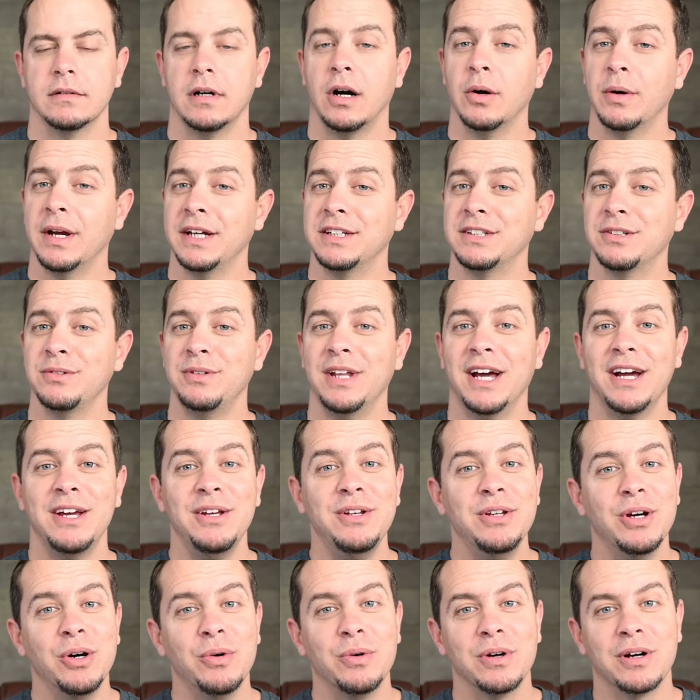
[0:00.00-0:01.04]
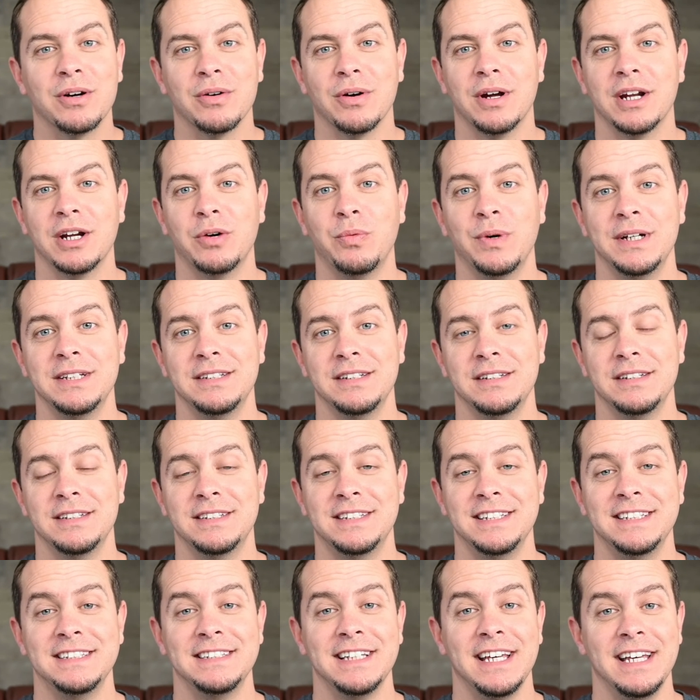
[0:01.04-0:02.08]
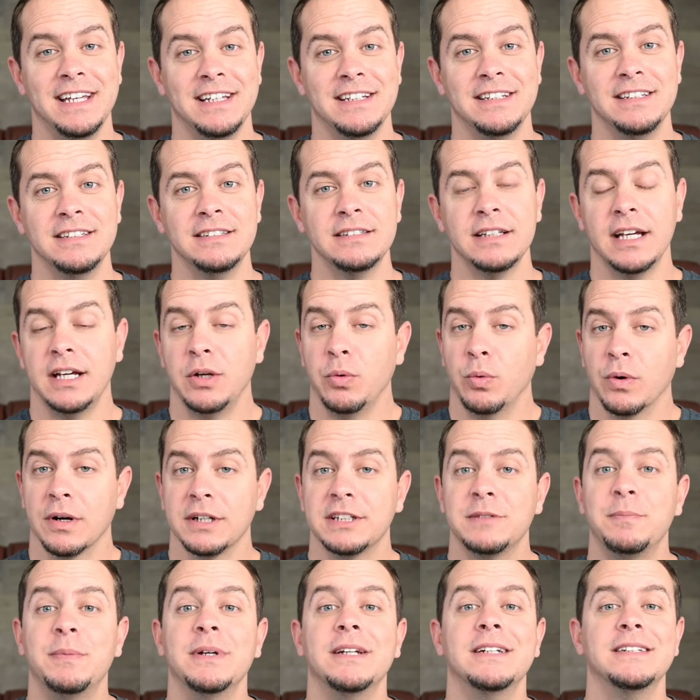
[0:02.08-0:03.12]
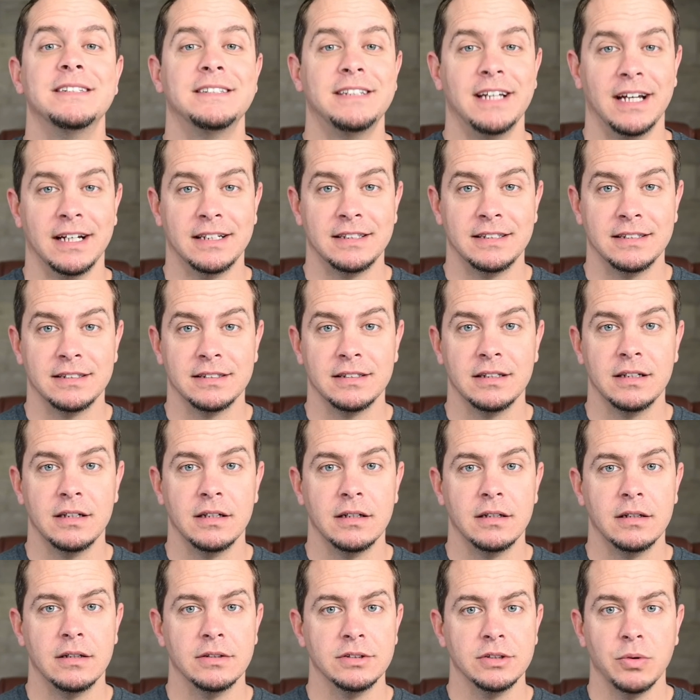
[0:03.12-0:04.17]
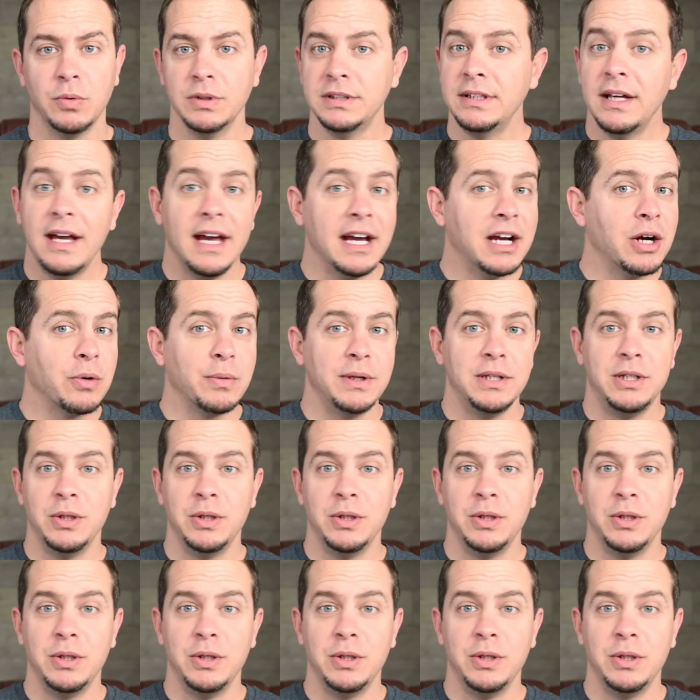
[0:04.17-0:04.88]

Okay, so now you know what chronic wasting disease is and where it's been in Texas. So what the heck are we